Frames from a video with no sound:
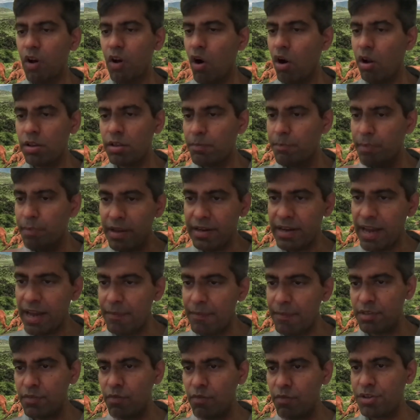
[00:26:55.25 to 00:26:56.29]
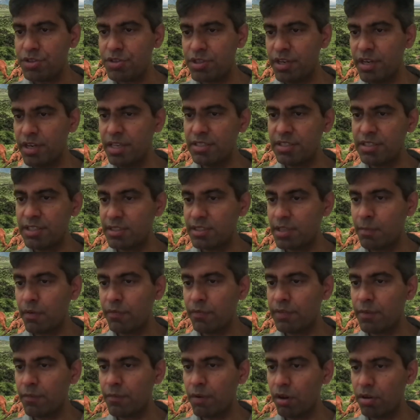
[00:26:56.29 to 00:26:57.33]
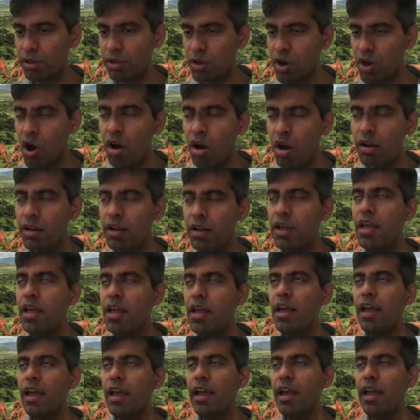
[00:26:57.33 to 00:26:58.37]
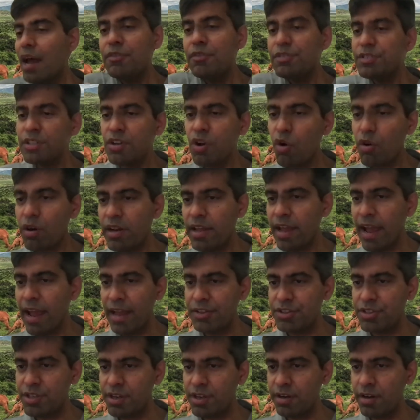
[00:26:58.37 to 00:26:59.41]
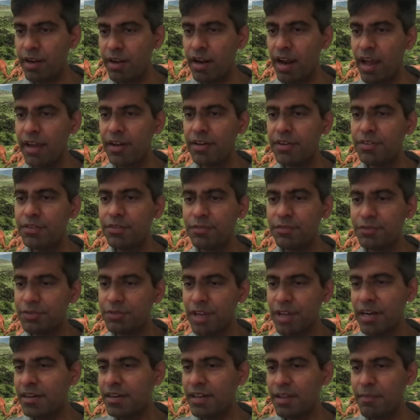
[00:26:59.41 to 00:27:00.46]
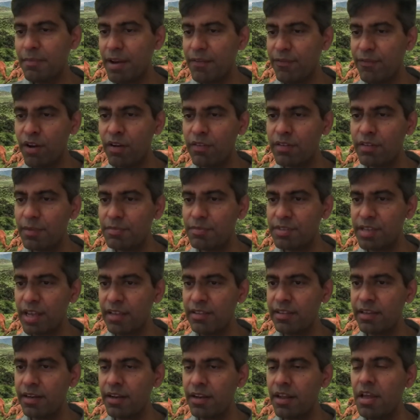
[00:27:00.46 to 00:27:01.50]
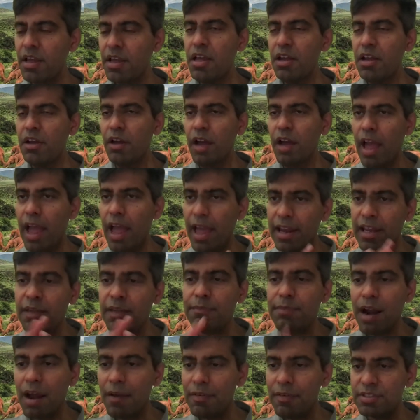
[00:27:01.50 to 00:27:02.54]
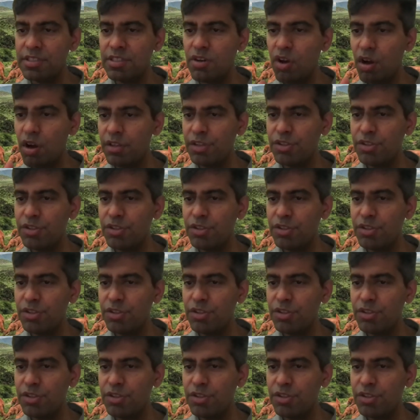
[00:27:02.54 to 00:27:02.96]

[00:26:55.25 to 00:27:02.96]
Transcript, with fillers: all the big names in Washington, D C, some of them were on the call, and I was the only engineer, and I gently made fun of them saying that any privacy law